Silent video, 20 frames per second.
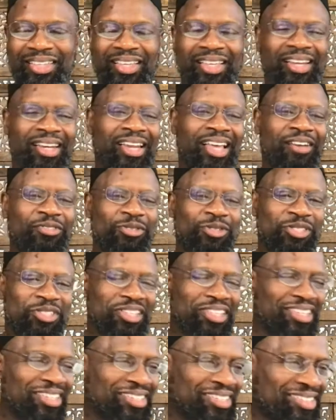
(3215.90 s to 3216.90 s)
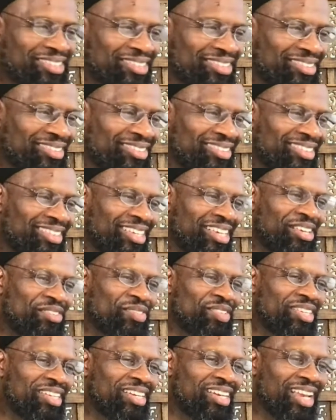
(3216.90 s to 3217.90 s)
Levels to this,
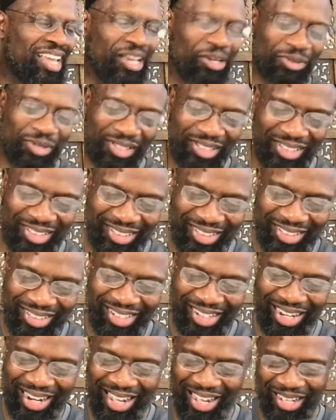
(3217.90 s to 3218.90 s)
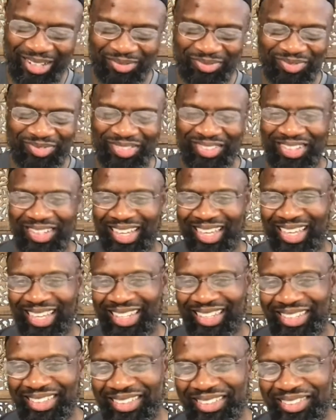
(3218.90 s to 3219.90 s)
even in language. Now, go ahead.